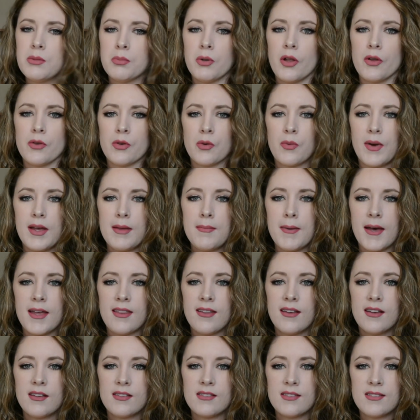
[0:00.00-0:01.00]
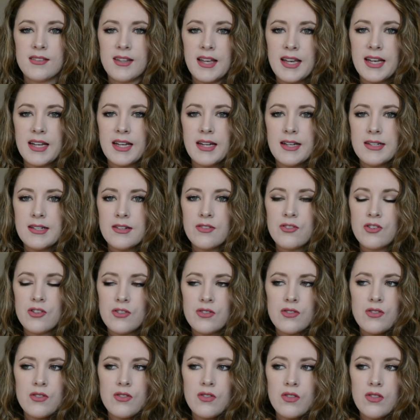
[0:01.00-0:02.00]
blown away by this and
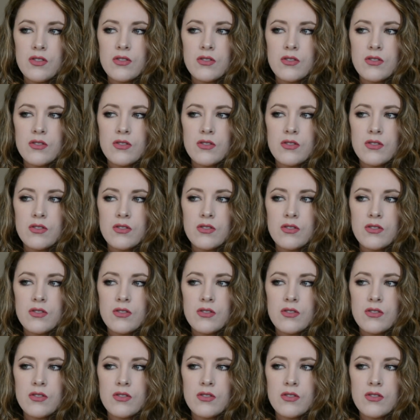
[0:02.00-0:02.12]
just